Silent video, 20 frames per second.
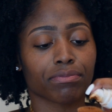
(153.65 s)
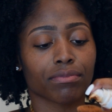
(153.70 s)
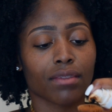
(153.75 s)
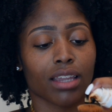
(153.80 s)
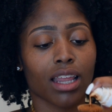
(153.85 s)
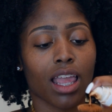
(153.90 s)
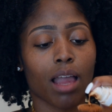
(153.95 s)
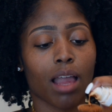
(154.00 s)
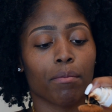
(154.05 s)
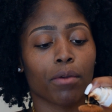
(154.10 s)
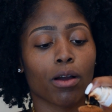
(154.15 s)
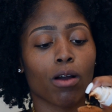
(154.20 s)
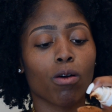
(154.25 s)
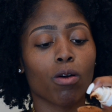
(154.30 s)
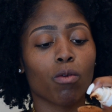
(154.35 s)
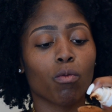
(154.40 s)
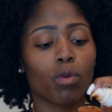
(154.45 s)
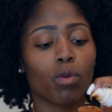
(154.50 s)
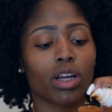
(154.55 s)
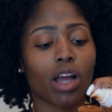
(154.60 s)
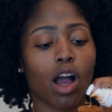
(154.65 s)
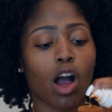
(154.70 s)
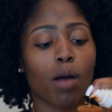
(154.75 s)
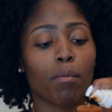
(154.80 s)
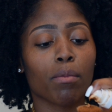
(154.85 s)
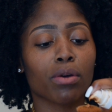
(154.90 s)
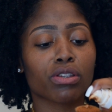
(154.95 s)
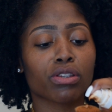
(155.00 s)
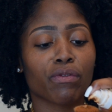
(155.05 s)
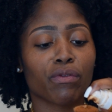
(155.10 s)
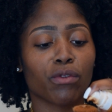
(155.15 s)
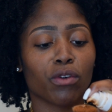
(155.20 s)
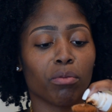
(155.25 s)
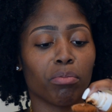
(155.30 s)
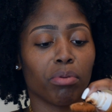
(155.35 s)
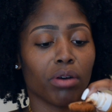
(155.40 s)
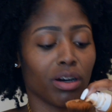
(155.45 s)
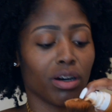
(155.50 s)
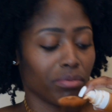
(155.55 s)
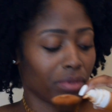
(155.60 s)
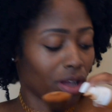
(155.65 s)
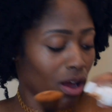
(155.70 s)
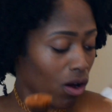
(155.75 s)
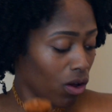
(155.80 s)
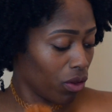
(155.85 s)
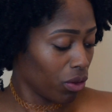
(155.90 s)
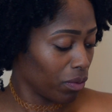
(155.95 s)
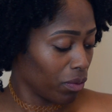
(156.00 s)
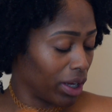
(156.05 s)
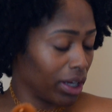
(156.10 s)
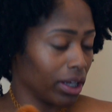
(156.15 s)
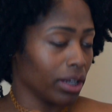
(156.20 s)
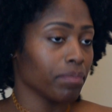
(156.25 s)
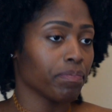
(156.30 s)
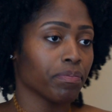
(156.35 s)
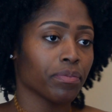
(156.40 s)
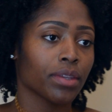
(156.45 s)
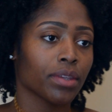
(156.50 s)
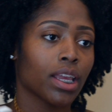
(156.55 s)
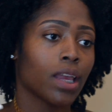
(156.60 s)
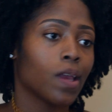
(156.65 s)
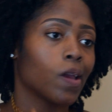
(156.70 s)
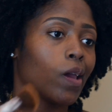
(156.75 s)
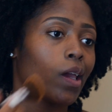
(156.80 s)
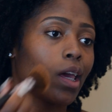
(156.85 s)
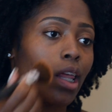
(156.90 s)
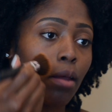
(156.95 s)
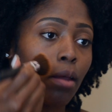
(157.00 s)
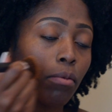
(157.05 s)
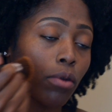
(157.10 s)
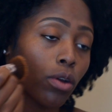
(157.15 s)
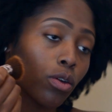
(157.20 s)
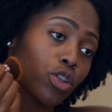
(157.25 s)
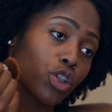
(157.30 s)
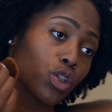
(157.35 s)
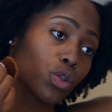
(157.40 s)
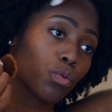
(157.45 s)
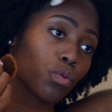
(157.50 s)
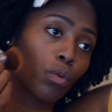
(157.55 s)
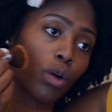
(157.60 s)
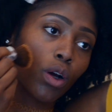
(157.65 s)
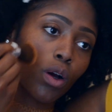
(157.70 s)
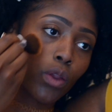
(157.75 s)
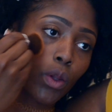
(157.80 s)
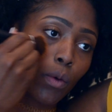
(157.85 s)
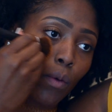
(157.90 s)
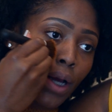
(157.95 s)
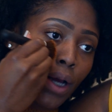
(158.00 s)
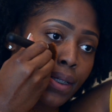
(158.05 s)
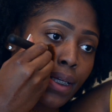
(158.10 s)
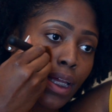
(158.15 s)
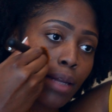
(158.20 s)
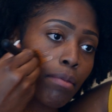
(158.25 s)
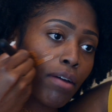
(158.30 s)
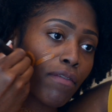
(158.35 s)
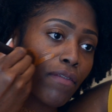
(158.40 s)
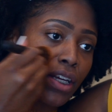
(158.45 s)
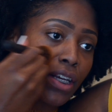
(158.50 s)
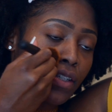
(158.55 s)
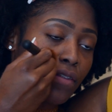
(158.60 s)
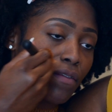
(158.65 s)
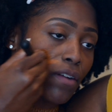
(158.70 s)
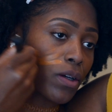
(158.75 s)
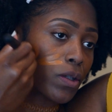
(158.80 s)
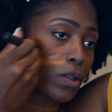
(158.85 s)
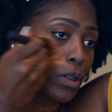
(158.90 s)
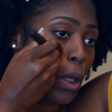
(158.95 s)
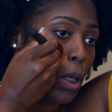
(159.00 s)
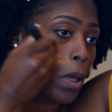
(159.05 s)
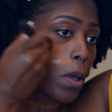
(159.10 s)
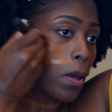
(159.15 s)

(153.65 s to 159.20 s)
I'm going with almost a full pump, not all the way. And I'm going to just work on the right side of my face first.